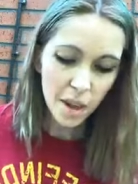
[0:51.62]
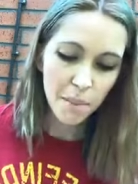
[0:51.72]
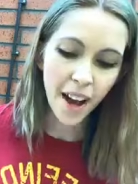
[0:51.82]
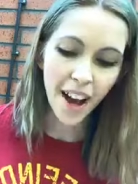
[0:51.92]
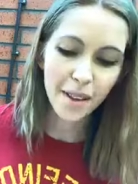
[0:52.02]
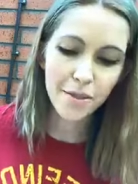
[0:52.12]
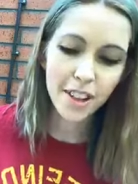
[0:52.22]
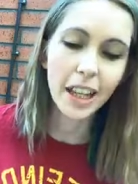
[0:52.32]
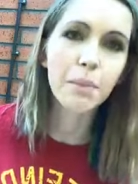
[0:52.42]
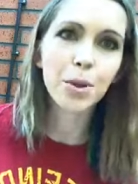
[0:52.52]
but I'm
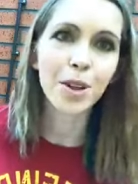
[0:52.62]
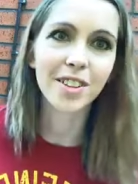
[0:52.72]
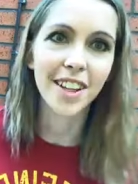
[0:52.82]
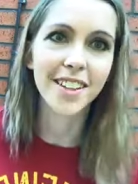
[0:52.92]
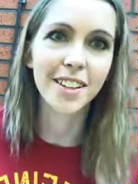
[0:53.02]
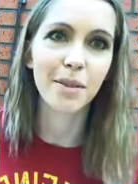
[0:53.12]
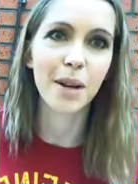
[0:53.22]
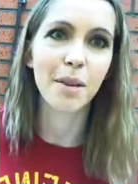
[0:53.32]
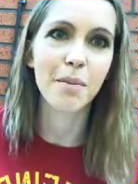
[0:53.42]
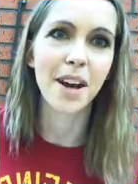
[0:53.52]
feeling more excited
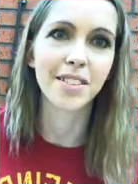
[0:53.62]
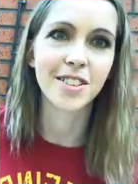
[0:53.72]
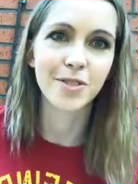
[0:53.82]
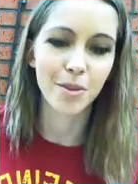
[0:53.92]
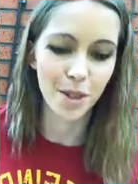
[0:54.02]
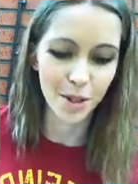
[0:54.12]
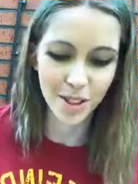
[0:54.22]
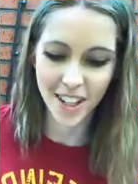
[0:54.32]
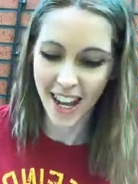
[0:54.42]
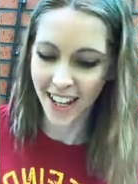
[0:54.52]
about my passage from Luke
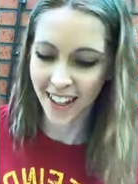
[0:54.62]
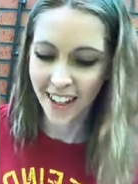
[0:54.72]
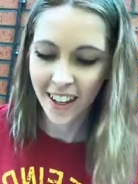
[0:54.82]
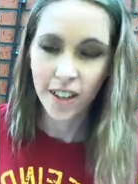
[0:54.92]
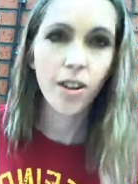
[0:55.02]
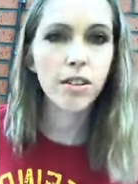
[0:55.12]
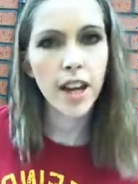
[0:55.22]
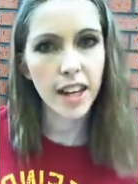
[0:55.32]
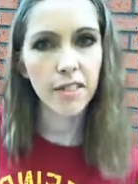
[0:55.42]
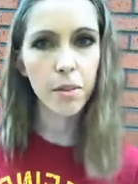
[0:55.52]
today. Not that
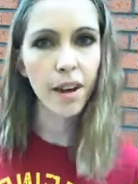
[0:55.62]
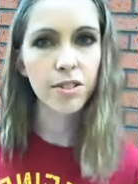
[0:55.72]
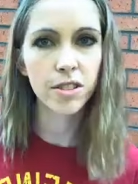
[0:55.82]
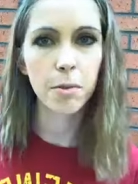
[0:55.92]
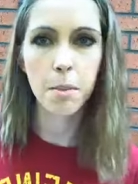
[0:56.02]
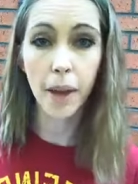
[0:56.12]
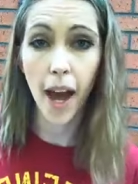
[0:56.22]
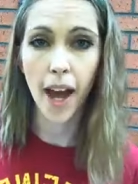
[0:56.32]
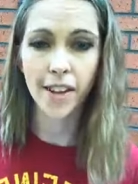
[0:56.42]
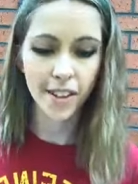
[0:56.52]
any of the passages have been
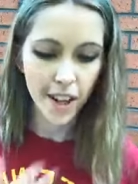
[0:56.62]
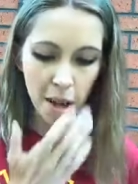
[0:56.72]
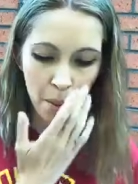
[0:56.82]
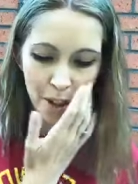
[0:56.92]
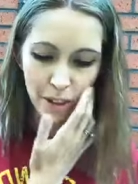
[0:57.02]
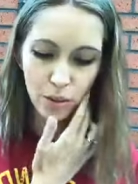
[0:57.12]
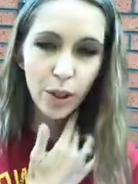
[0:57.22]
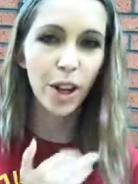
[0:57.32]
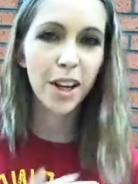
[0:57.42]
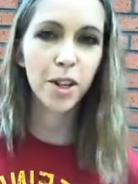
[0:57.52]
bad, but I just feel
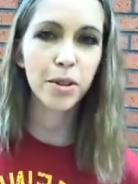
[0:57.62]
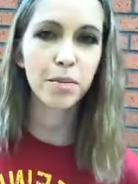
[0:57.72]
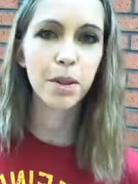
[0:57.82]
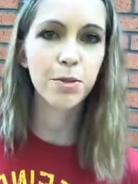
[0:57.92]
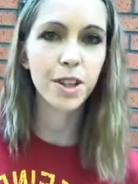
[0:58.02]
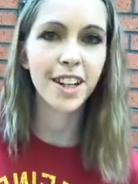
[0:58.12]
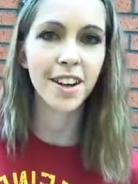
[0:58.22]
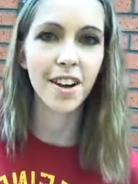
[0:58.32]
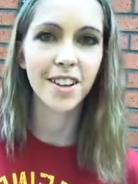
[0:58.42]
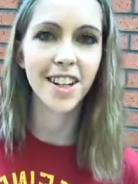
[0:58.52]
like Luke's been really
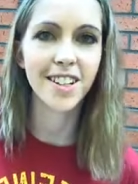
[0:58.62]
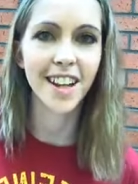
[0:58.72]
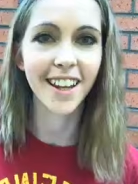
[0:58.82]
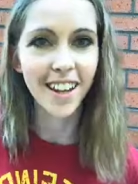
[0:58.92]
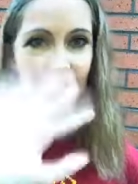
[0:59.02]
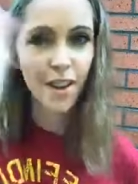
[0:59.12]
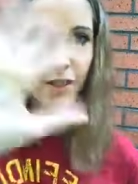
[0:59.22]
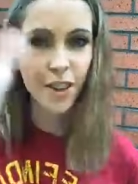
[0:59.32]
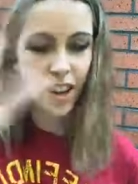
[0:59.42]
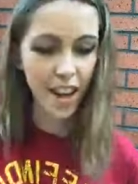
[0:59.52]
hard hitting
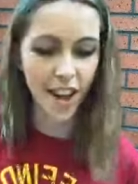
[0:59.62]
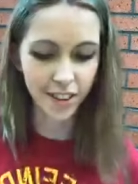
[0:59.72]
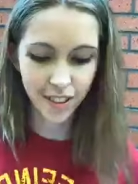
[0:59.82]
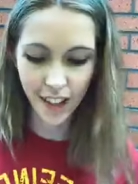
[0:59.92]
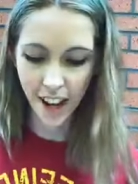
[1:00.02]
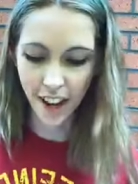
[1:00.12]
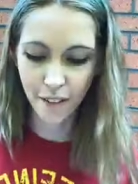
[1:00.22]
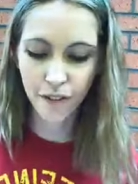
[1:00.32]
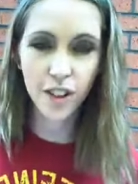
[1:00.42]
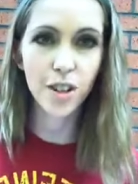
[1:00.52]
for the last uh,
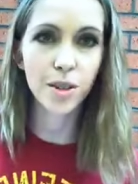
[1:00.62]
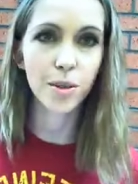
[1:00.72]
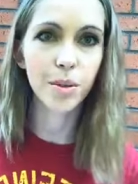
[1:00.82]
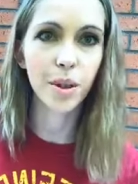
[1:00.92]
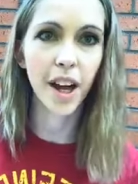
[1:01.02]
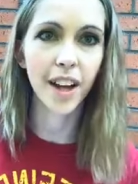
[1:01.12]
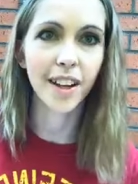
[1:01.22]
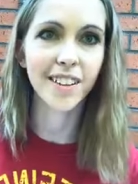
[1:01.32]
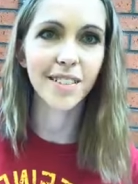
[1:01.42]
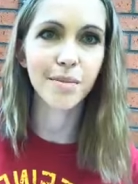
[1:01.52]
few uh,
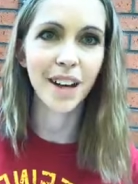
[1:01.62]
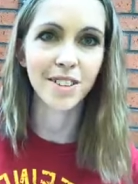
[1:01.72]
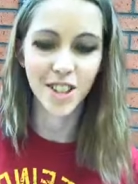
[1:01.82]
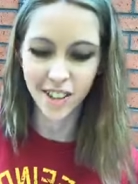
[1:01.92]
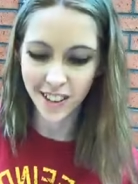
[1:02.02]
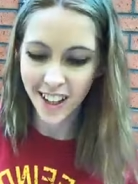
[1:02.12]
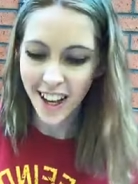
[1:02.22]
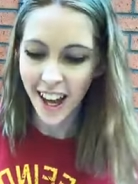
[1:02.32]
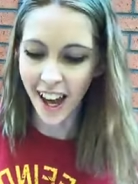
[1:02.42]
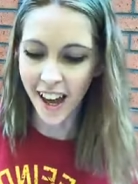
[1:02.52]
passages,
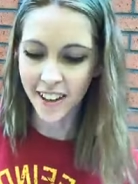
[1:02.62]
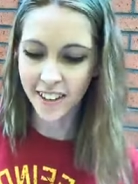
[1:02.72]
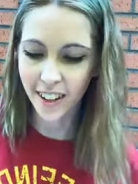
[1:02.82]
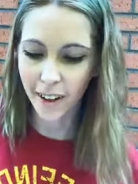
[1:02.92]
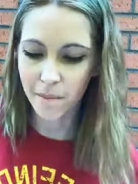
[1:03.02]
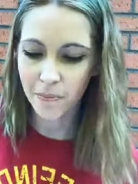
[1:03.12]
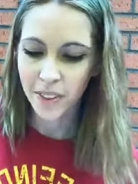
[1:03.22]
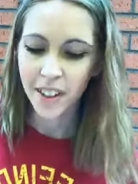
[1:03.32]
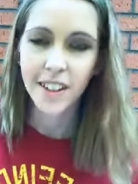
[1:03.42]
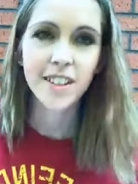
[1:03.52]
and um,
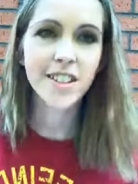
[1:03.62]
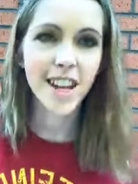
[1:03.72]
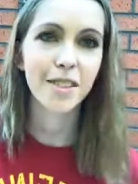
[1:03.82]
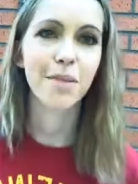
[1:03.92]
today's